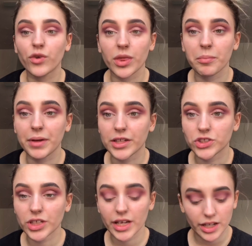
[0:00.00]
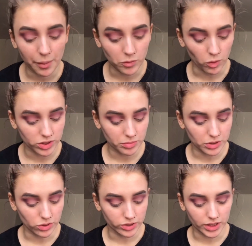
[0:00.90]
the base shade, I'm going to
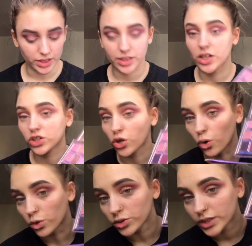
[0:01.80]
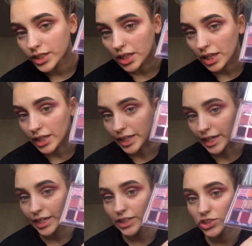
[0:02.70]
be using Gold
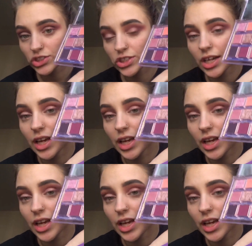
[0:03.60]
Glitch.